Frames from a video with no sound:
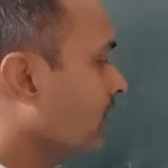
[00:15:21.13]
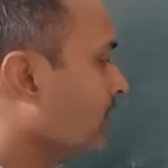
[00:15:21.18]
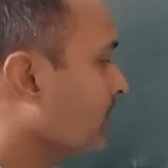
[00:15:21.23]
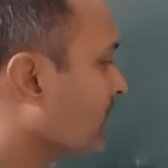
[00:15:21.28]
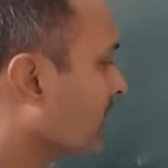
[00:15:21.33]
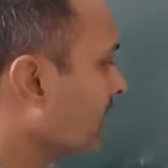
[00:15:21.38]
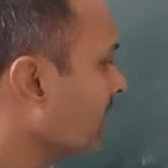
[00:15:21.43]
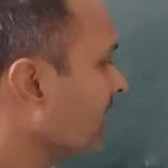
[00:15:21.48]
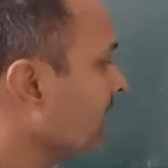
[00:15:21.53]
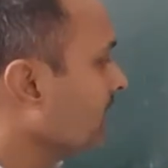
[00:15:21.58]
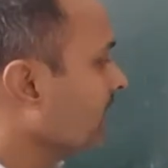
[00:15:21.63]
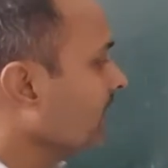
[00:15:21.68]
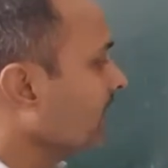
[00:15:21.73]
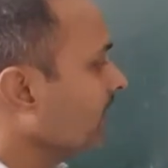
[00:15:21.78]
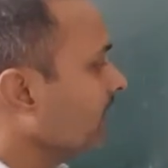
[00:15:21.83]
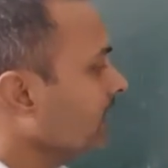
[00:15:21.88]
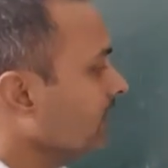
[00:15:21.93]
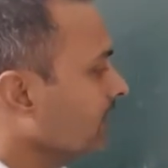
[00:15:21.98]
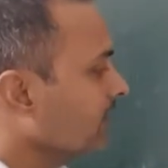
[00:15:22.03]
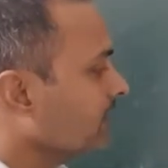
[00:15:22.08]
okay,
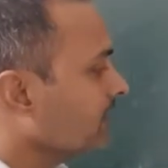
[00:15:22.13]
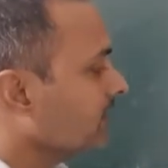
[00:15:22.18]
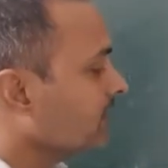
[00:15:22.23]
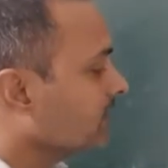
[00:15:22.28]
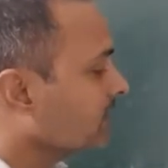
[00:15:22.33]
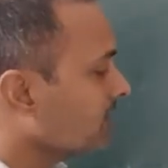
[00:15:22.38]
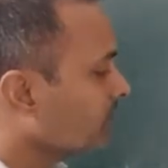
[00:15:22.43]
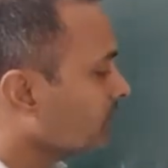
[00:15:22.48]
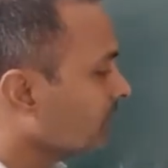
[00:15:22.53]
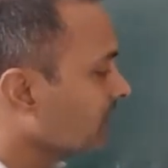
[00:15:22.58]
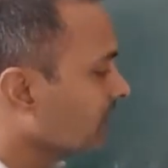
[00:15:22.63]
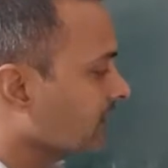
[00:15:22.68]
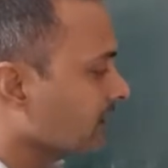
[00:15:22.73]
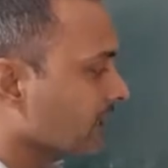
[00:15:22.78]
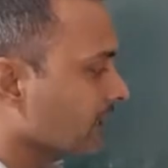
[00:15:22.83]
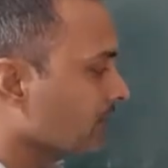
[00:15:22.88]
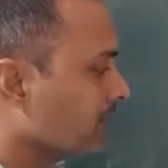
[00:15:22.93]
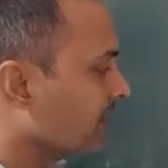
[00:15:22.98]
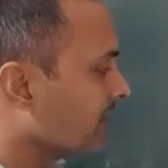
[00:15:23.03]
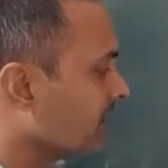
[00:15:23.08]
in the step 1 DNA
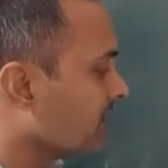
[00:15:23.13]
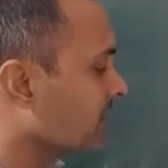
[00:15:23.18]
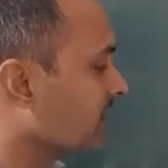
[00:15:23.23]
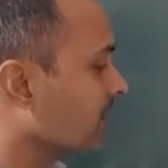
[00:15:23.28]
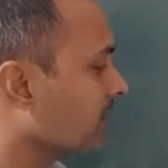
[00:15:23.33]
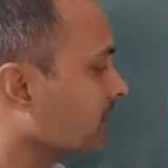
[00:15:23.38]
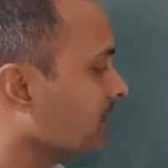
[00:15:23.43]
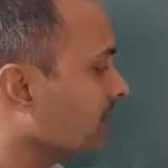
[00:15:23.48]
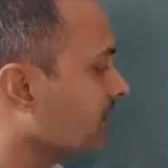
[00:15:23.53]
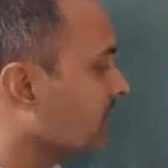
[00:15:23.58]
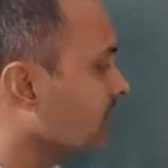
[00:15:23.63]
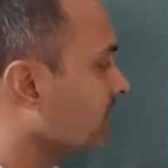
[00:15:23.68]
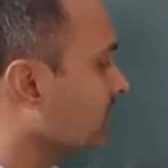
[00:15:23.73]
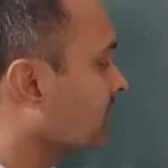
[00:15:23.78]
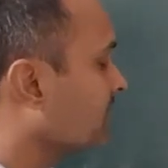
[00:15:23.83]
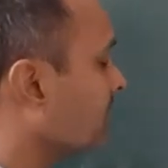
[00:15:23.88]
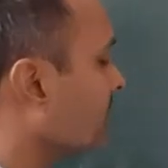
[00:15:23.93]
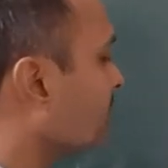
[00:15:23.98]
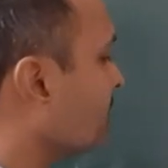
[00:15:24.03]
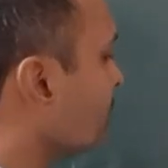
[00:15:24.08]
replication takes place. In the
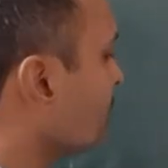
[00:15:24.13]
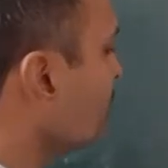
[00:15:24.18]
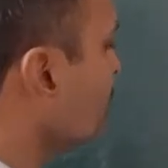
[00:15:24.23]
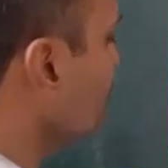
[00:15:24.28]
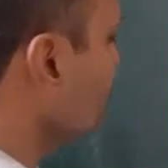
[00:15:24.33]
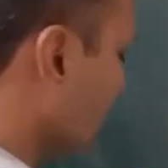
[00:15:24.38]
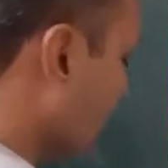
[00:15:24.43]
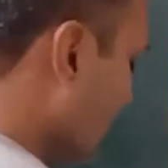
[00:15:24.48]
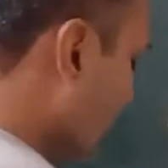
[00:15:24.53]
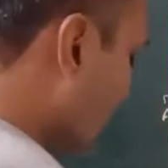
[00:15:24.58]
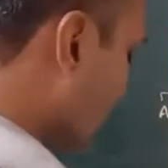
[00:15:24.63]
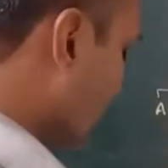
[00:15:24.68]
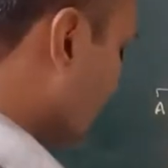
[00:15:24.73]
step 2,